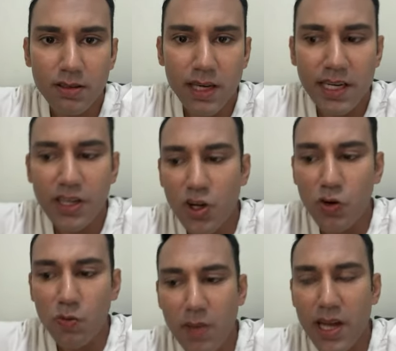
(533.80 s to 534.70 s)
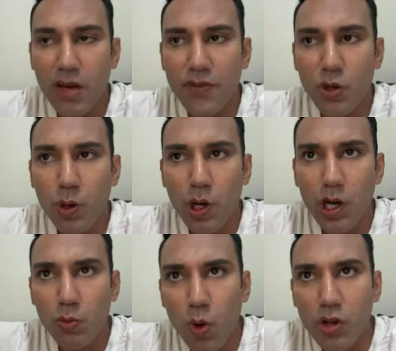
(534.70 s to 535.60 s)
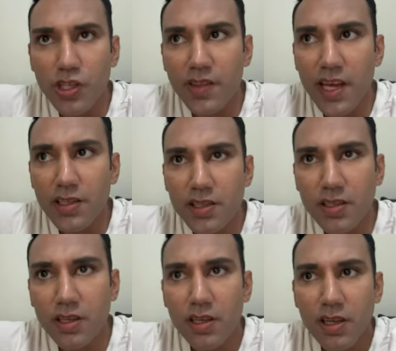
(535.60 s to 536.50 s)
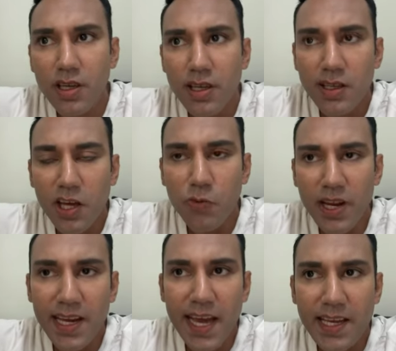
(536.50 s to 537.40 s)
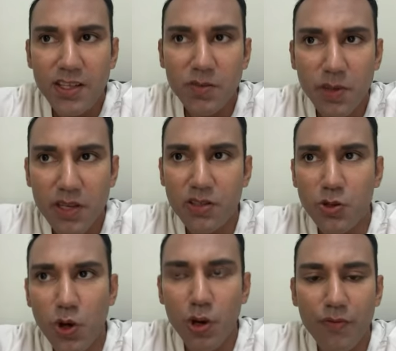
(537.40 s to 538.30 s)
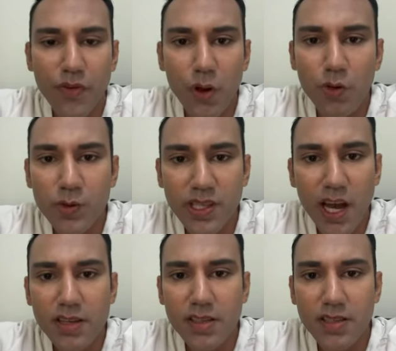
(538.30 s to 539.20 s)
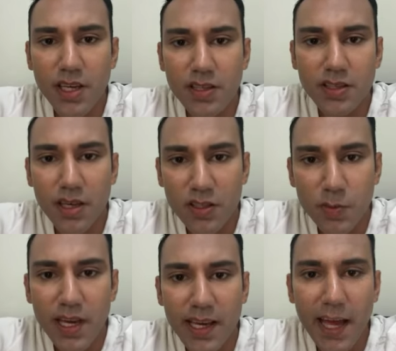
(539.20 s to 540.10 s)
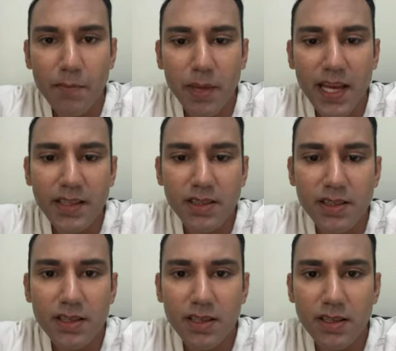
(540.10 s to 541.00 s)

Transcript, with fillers: And I know many of you who are watching this can relate because you got involved with narcissists, smear campaigns,